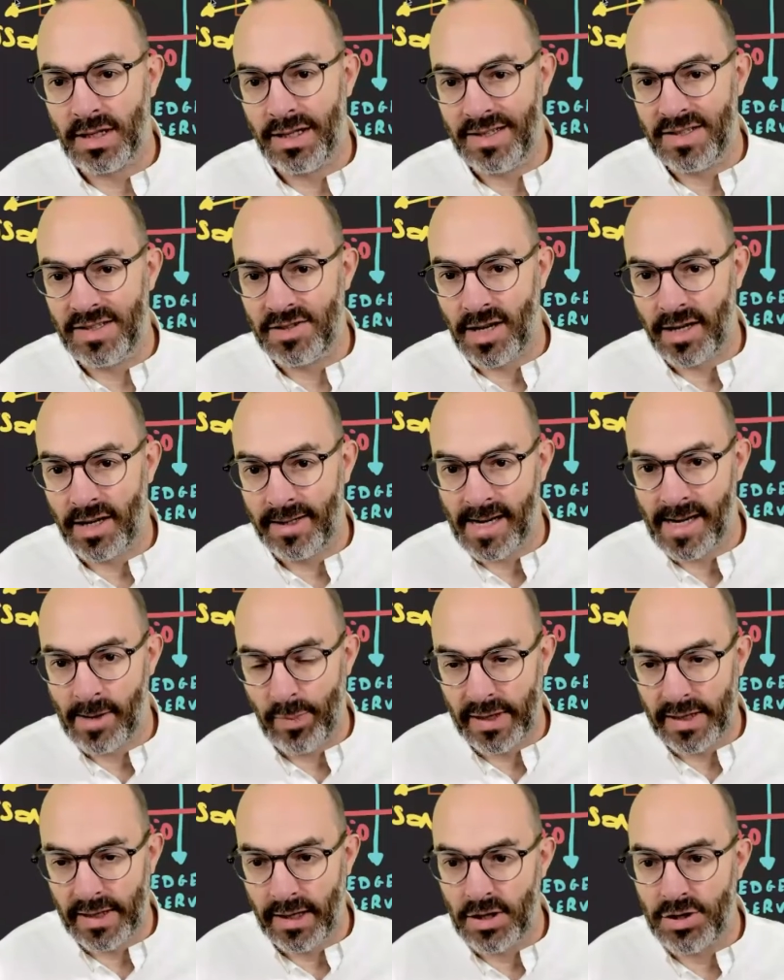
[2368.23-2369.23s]
inside the
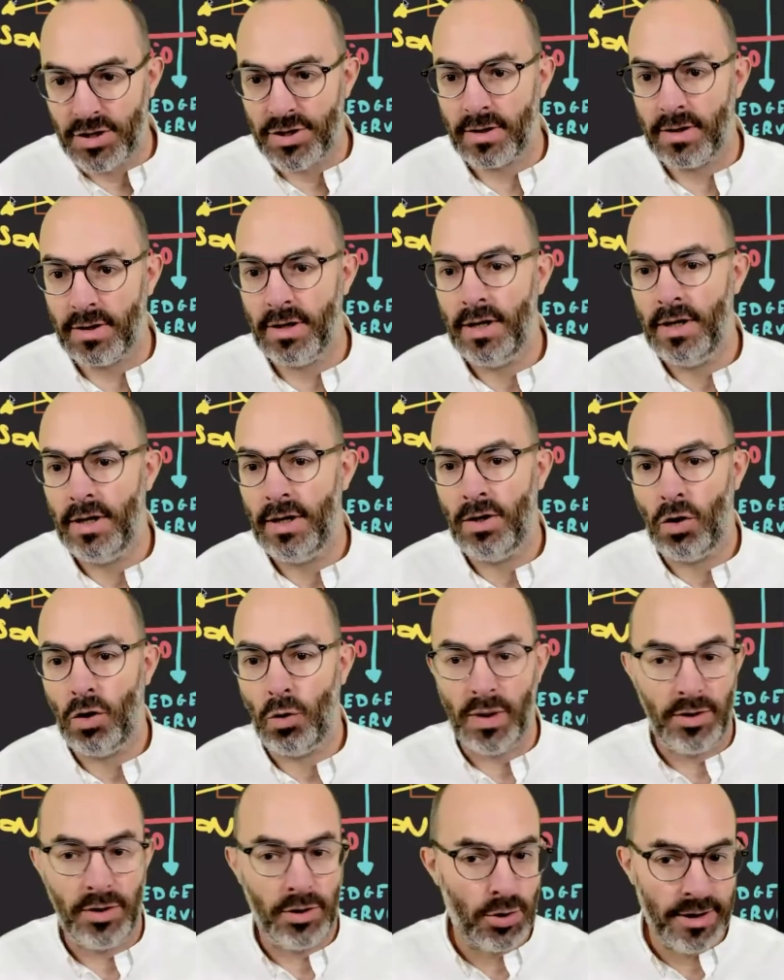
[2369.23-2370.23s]
application
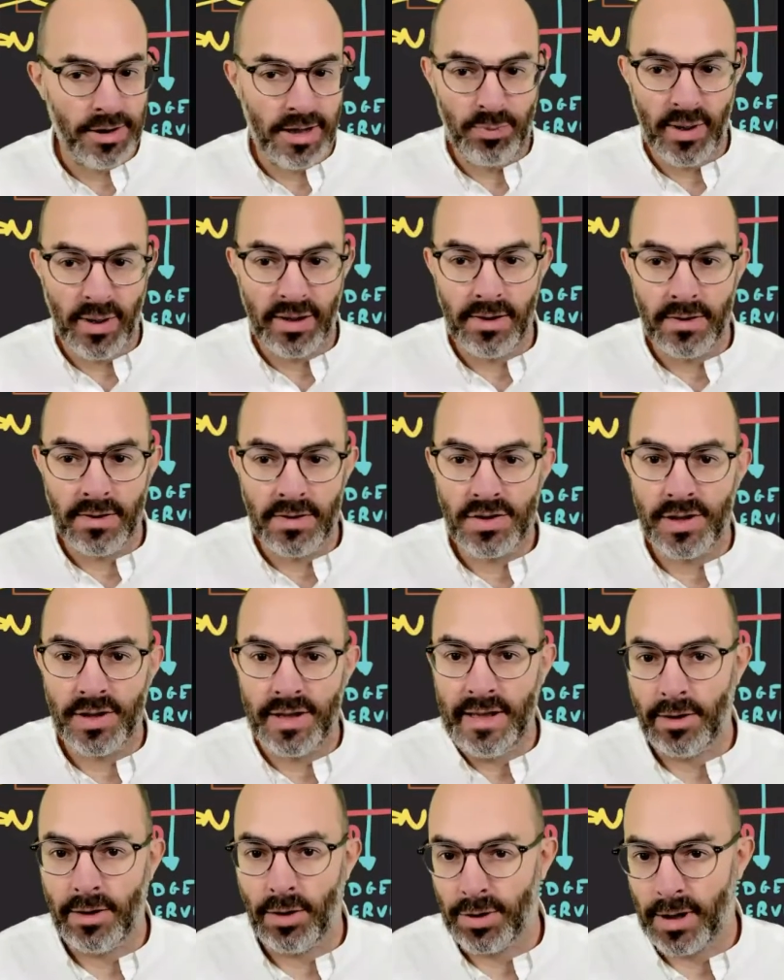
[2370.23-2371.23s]
with no
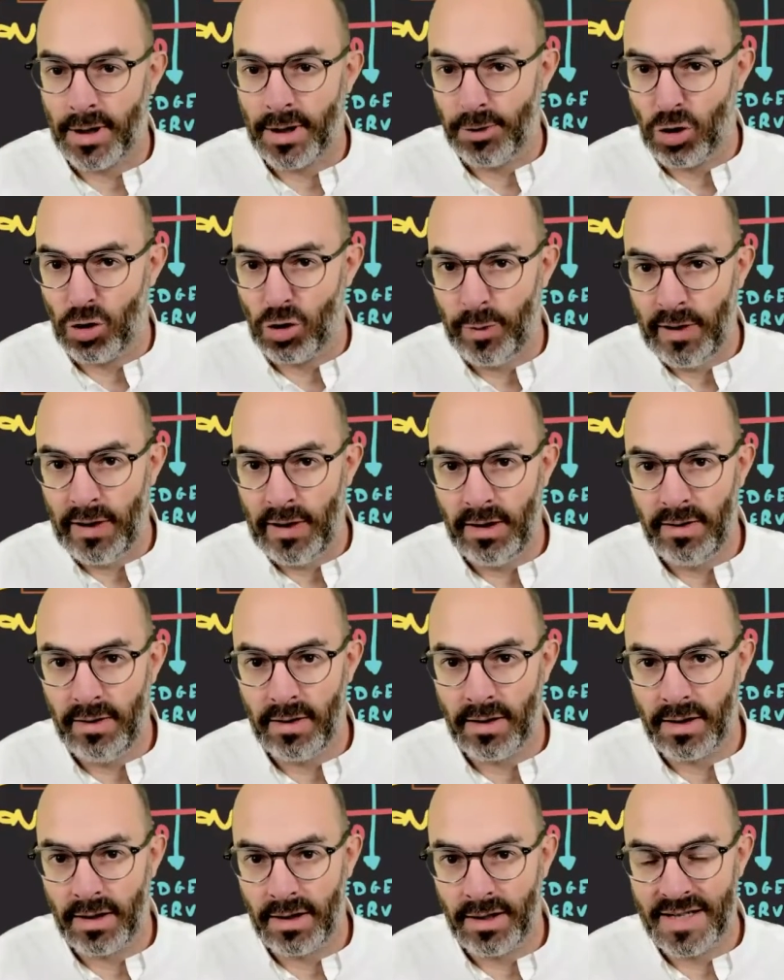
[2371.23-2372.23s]
dependency on Adobe
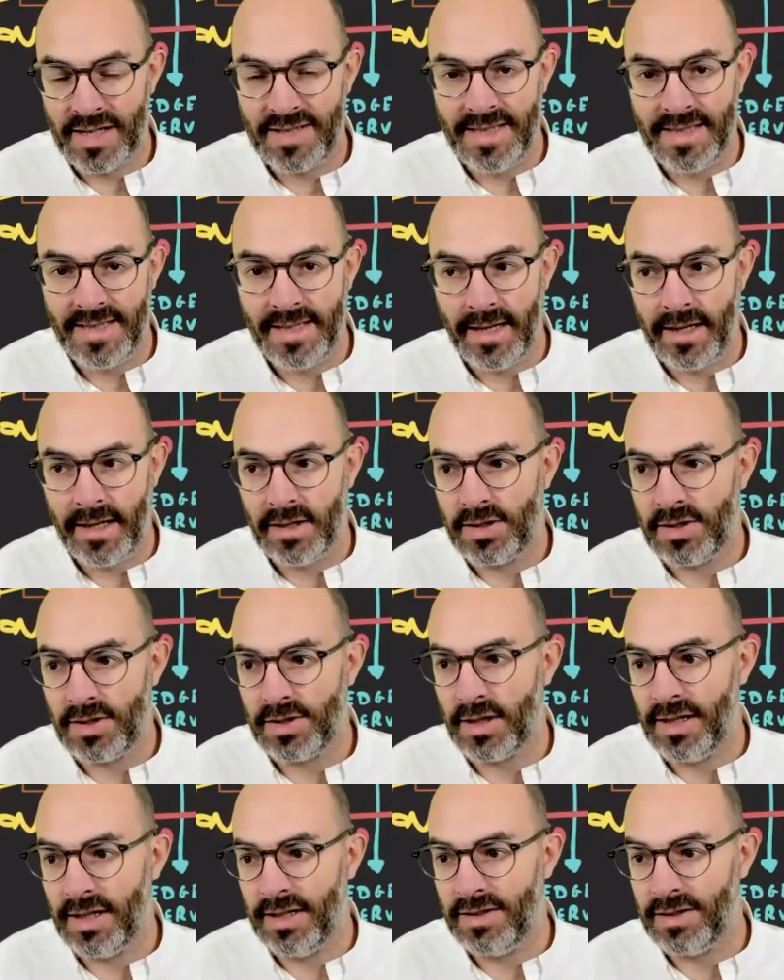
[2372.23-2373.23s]
SDKs
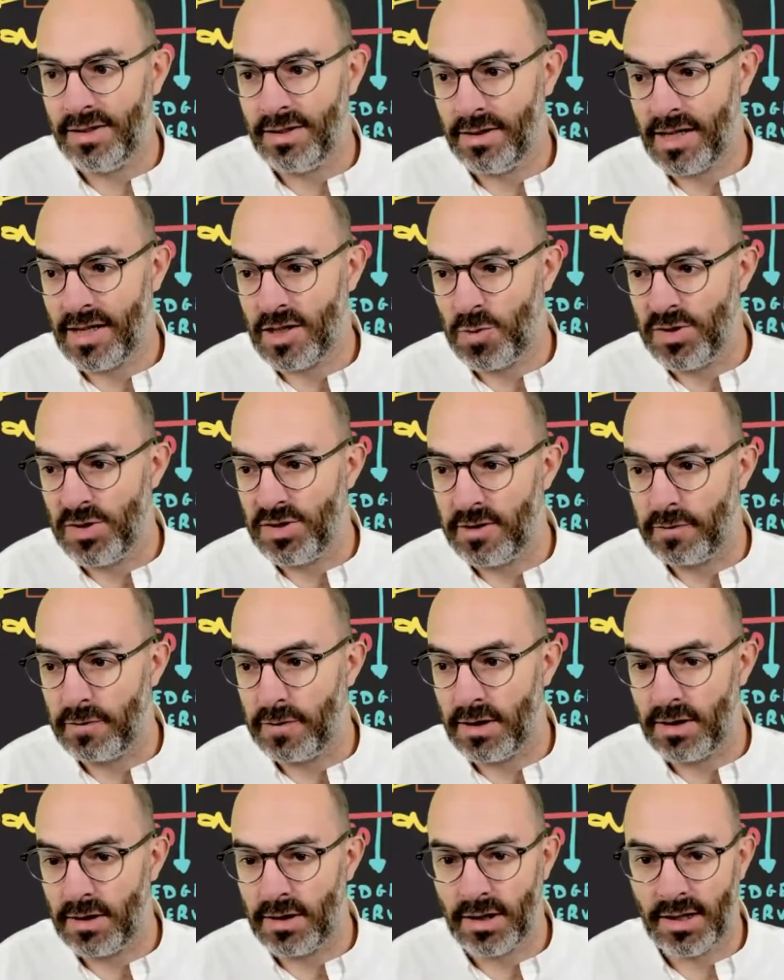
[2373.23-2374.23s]
in that
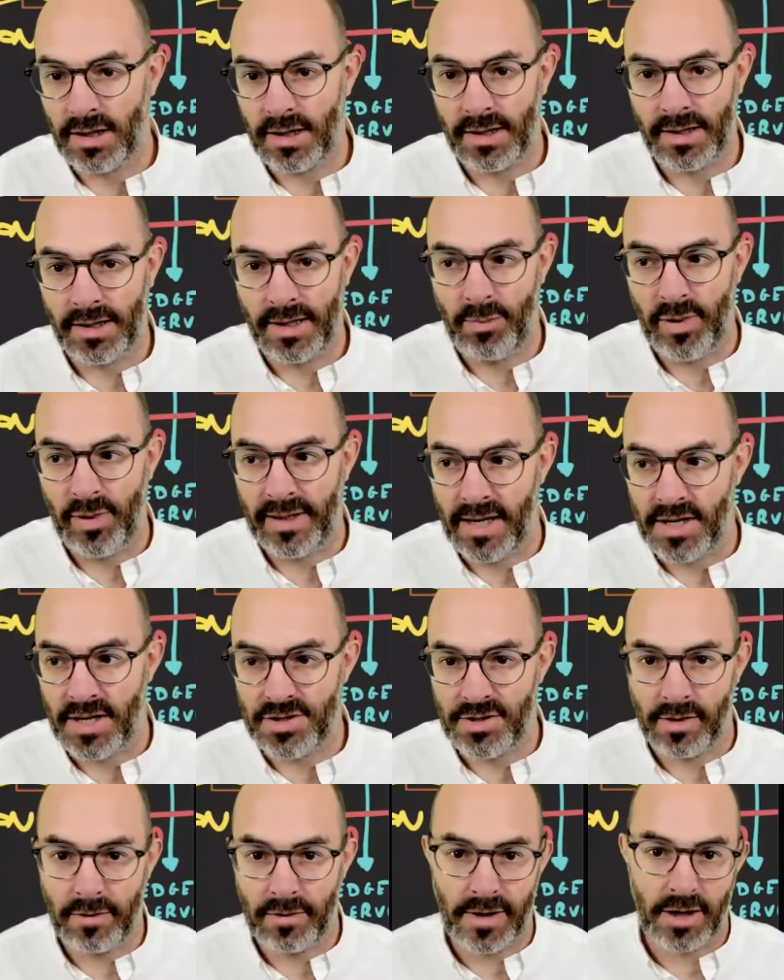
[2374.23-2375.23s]
specific
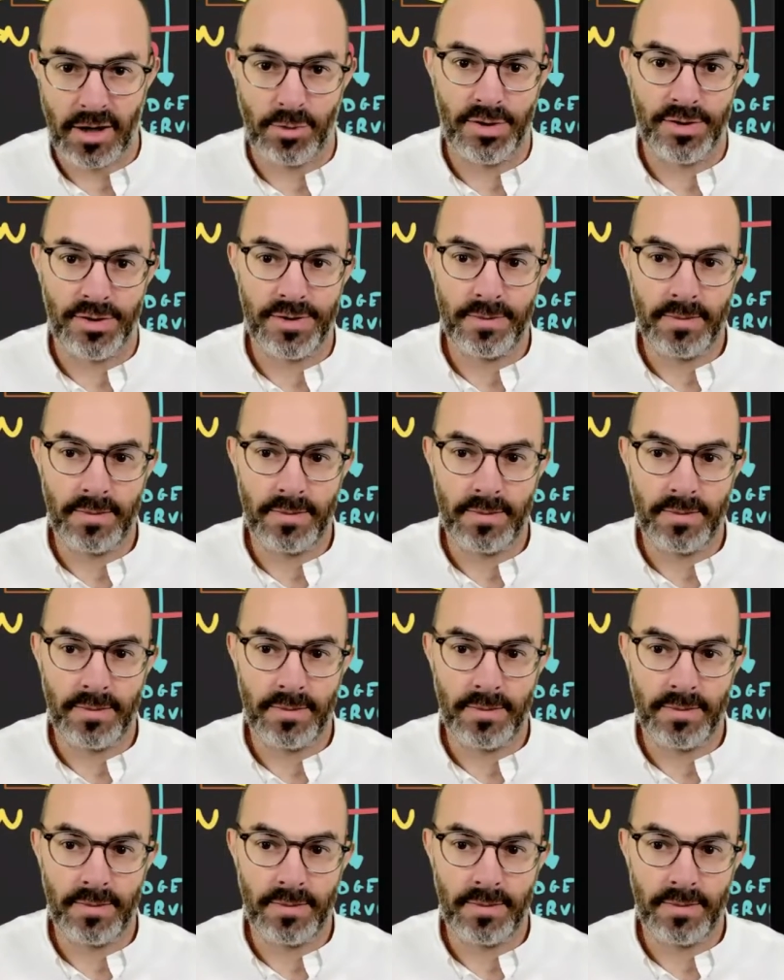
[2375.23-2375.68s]
application environment.